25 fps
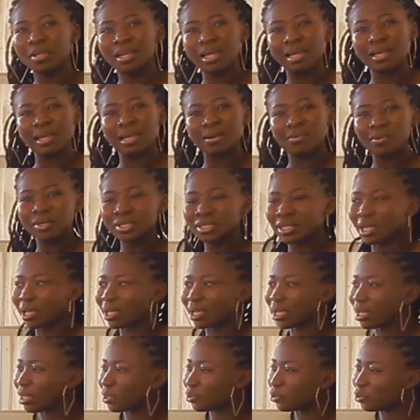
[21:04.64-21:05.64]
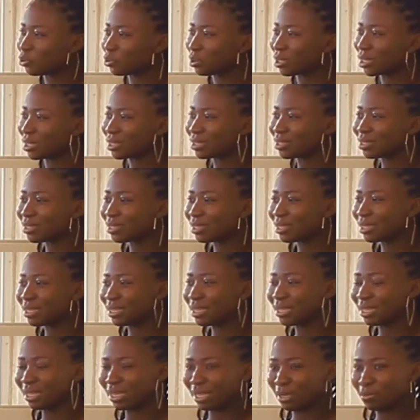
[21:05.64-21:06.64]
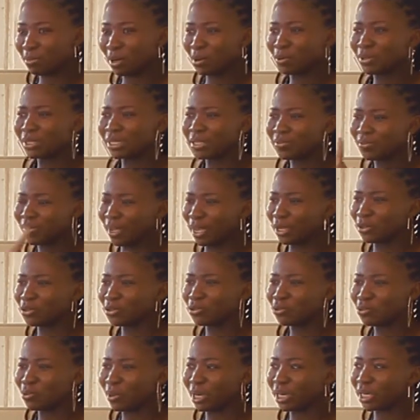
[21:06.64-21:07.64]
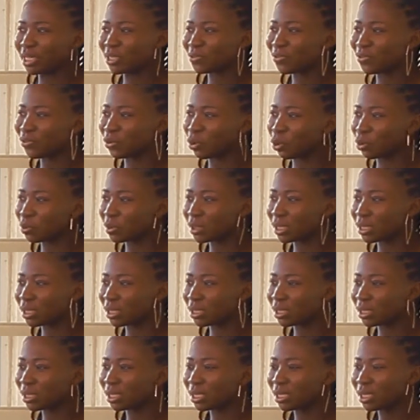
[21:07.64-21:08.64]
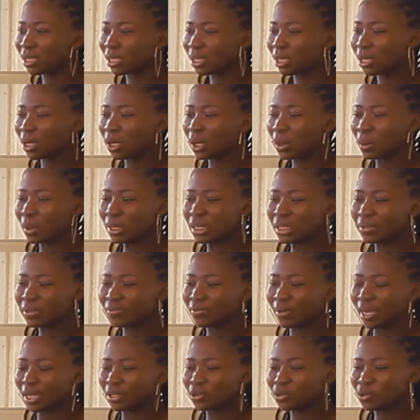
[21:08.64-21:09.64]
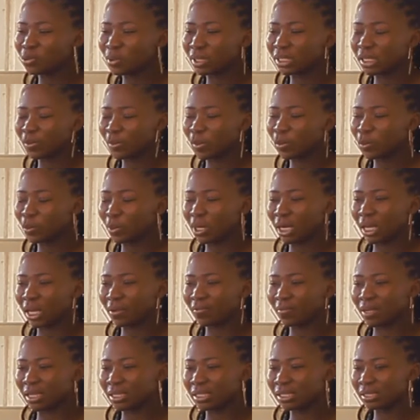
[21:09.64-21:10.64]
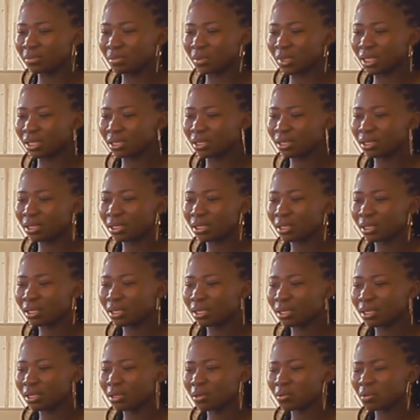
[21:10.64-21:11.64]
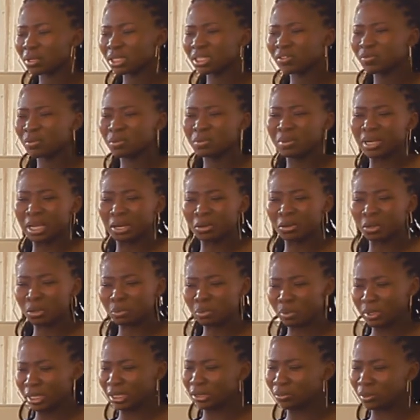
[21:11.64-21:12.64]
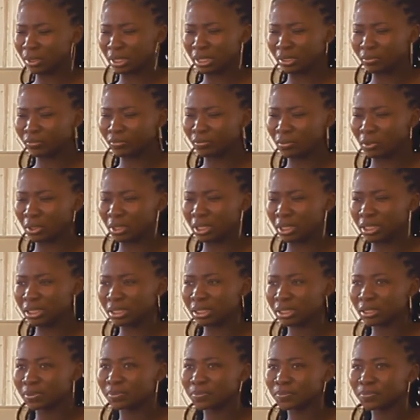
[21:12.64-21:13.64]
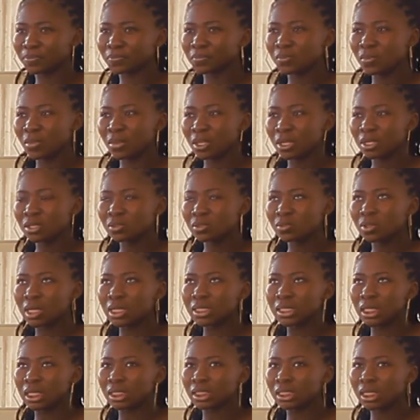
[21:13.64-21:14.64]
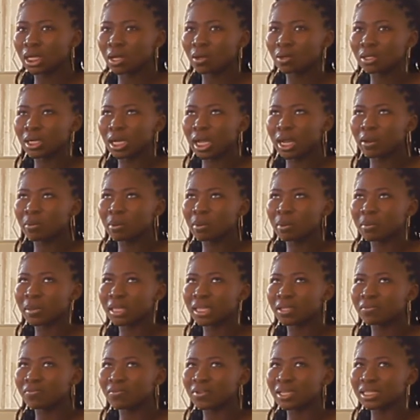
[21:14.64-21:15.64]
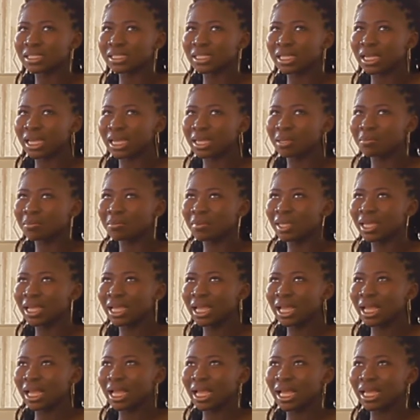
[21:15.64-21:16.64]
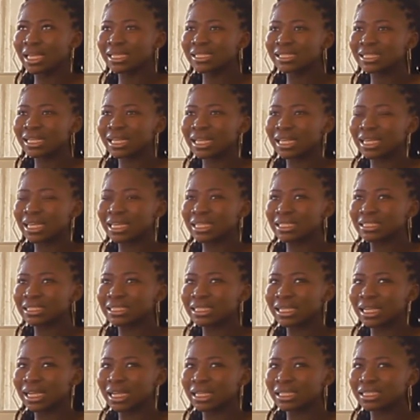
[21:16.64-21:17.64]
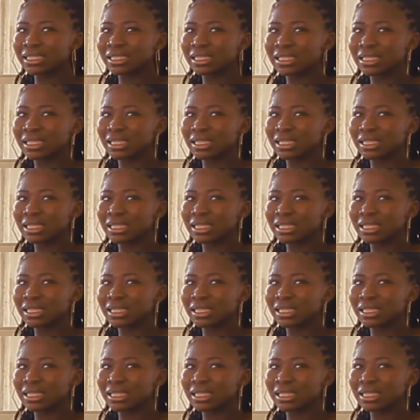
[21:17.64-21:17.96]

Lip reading: be like, I wish I can do this. Yeah, but what if I do and it flops? What if I do it and people laugh at me? What if people are not pleased with their voice? So as a child, I remember the first time I sang in church,